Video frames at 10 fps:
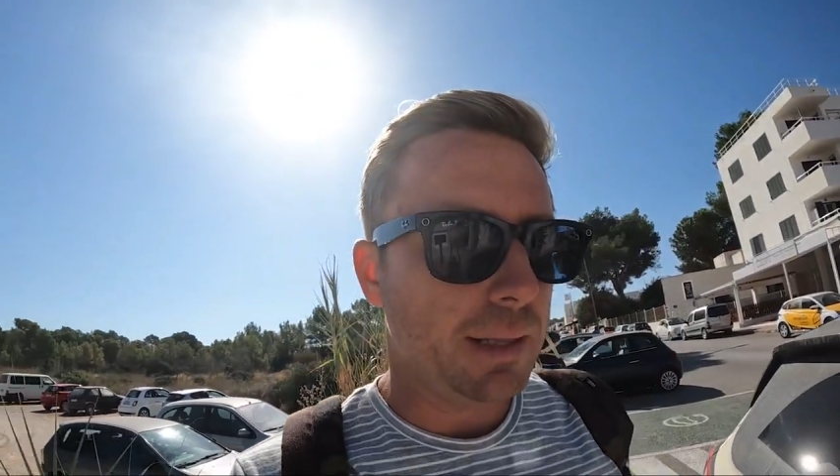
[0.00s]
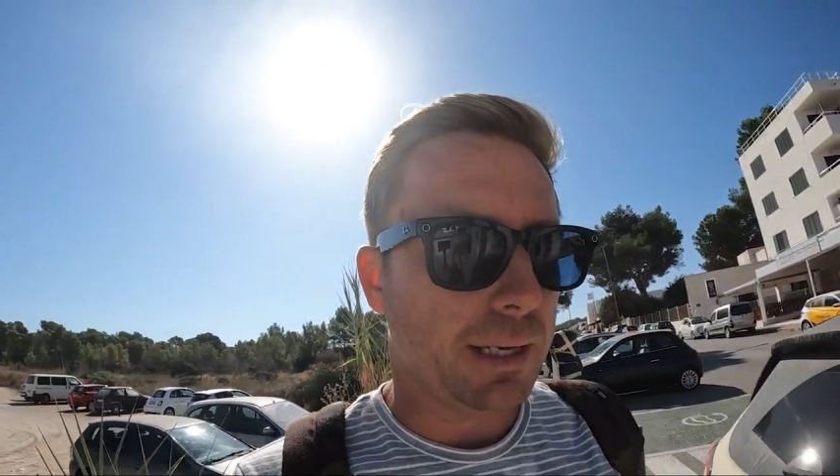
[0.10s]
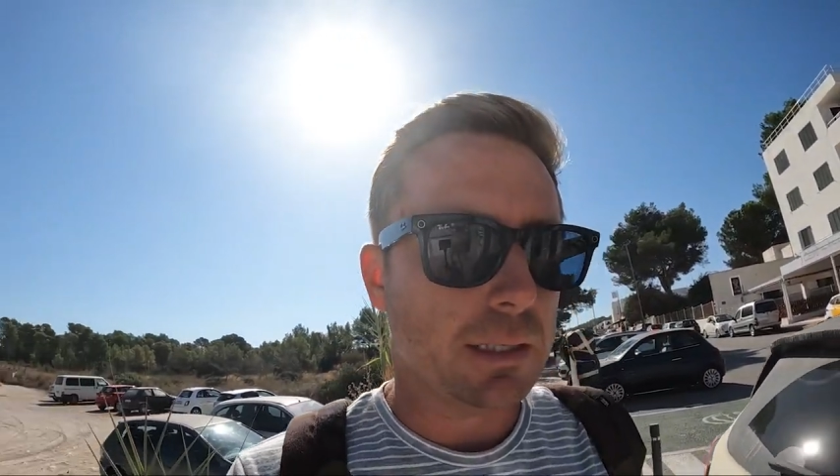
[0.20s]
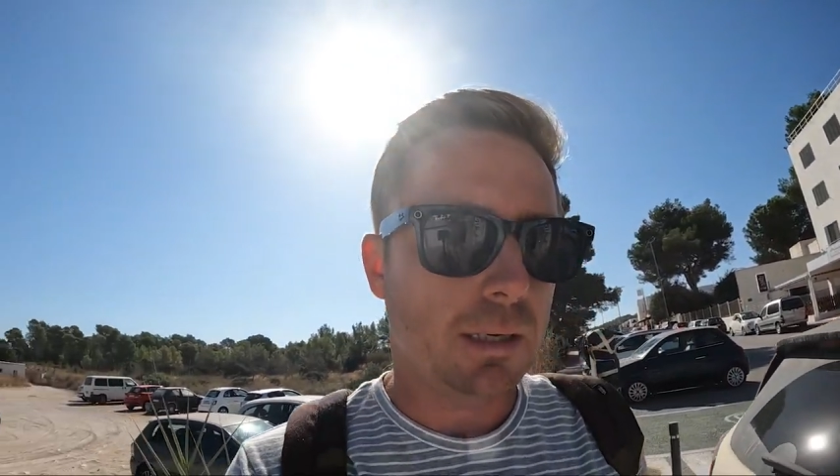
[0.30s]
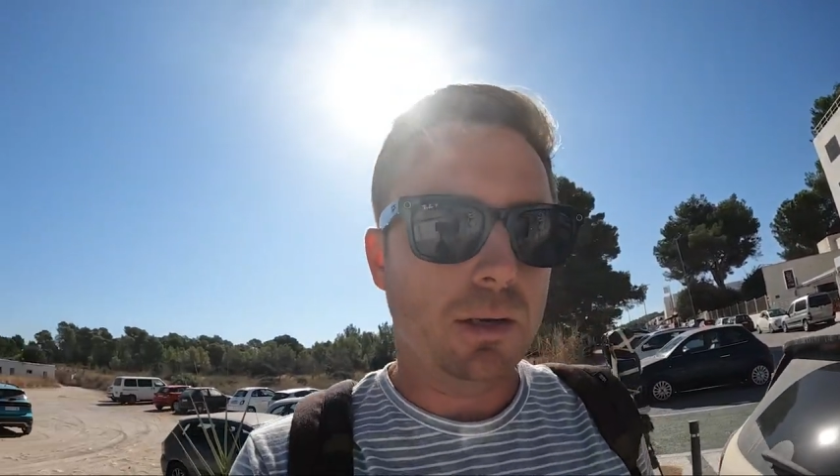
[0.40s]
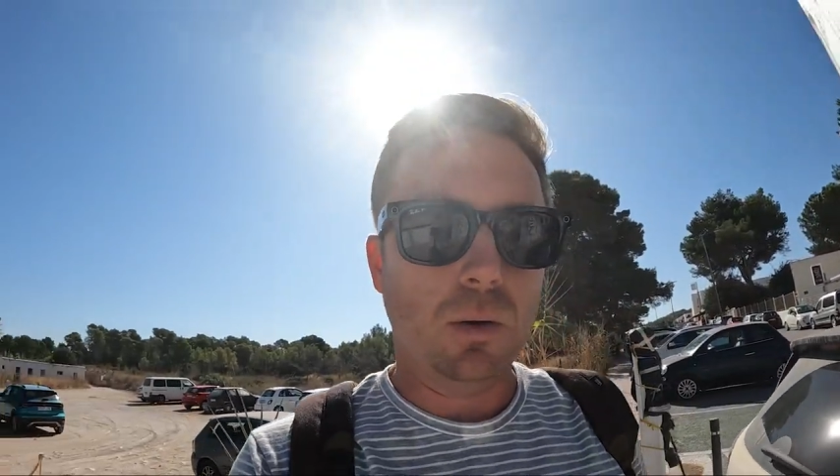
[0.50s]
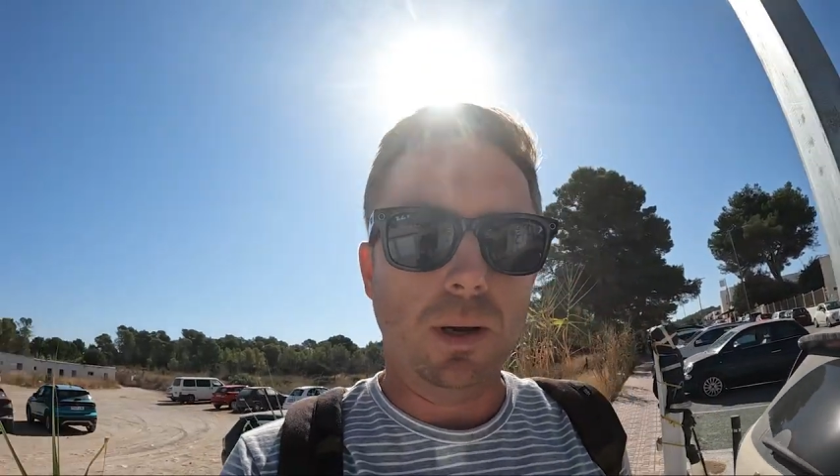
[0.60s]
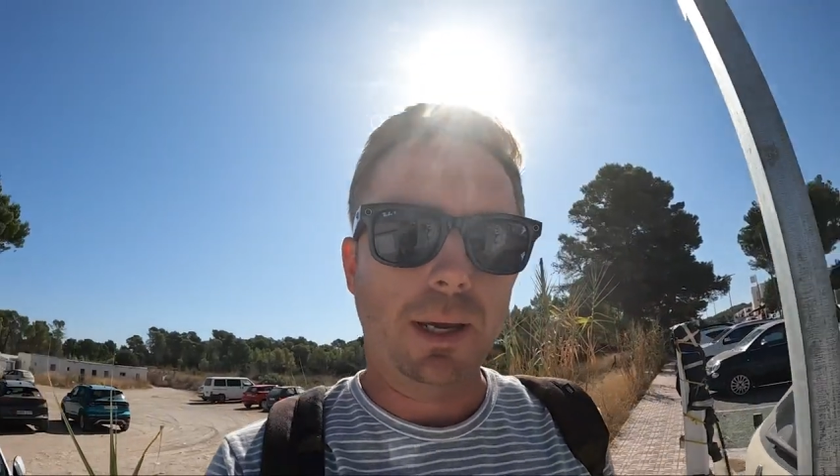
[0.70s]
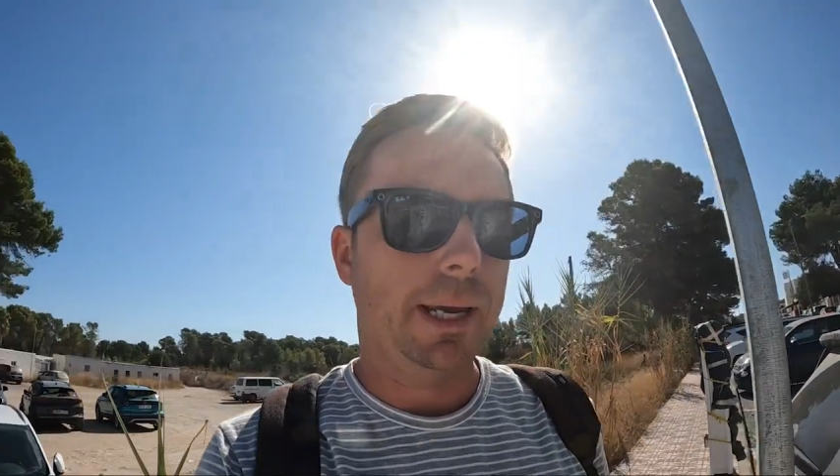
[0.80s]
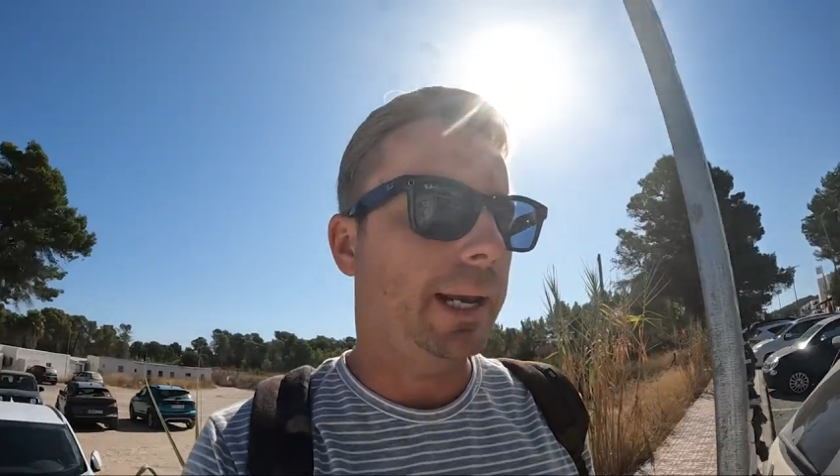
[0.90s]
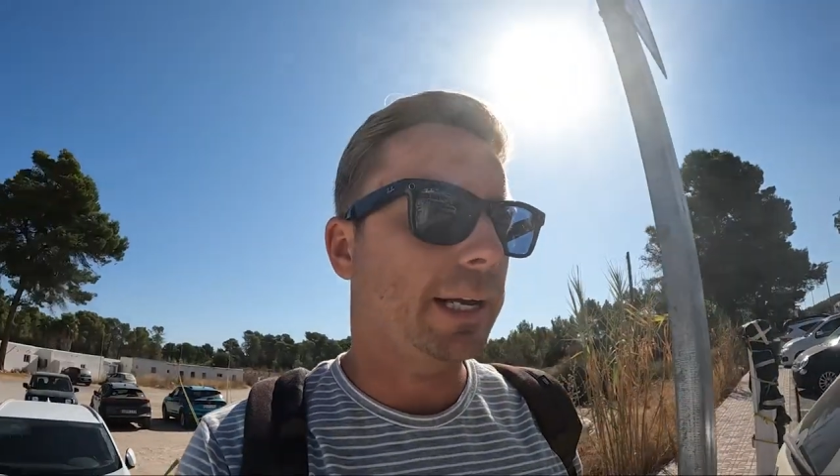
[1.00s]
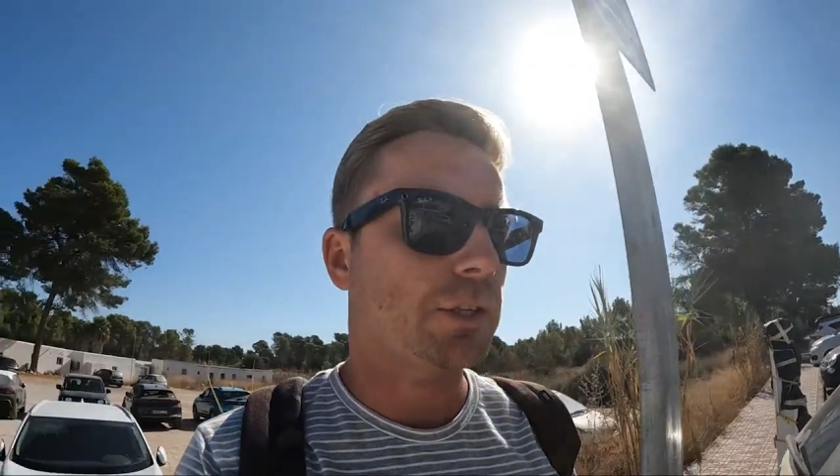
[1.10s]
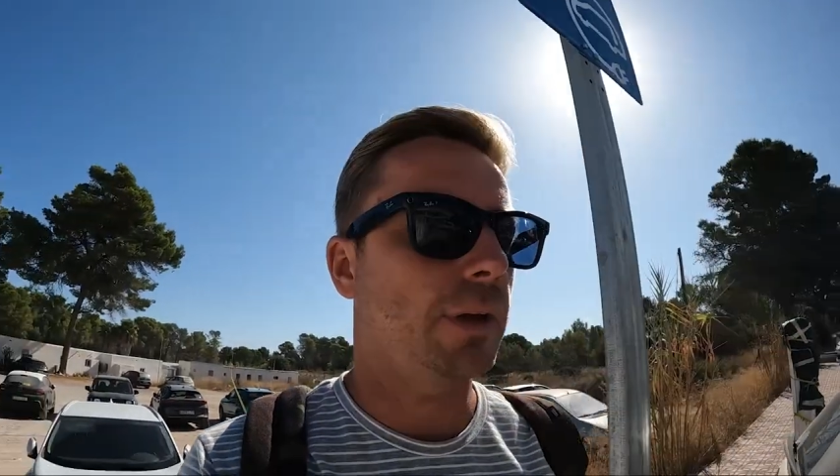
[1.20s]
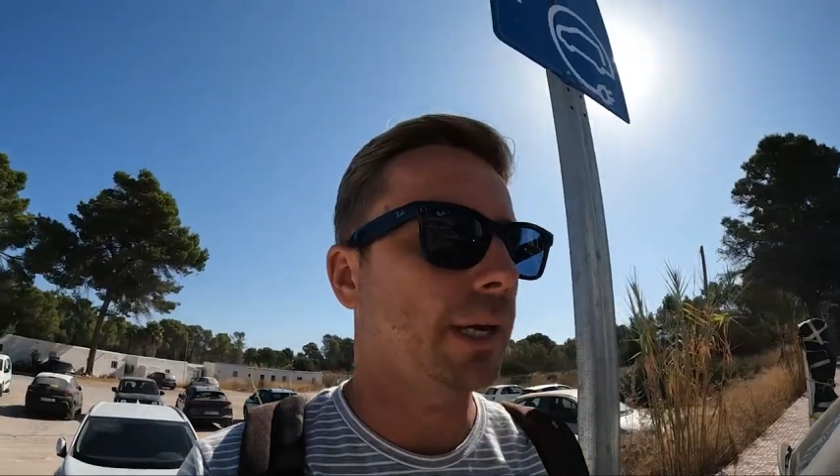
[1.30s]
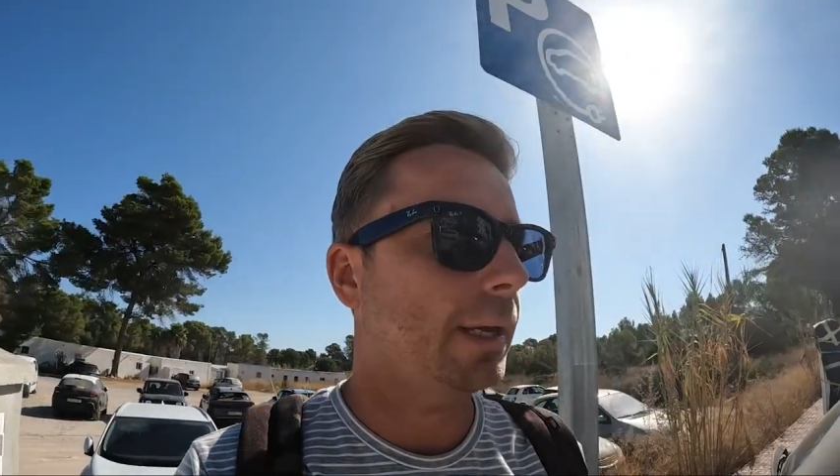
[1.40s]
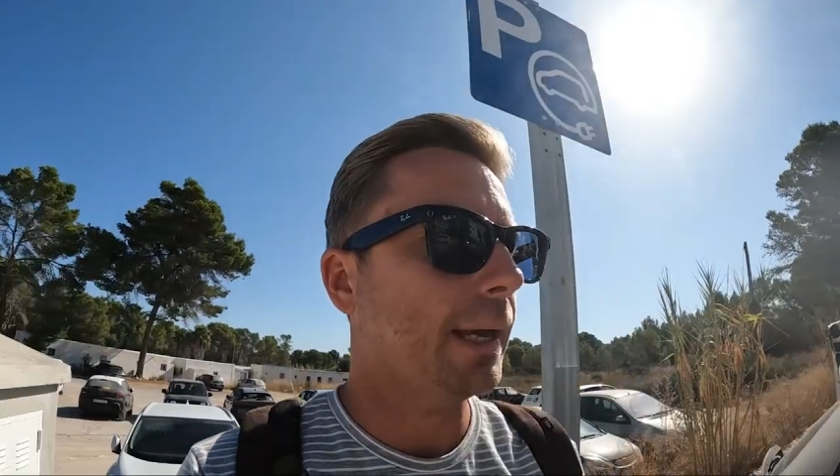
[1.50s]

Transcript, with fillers: That's a new electric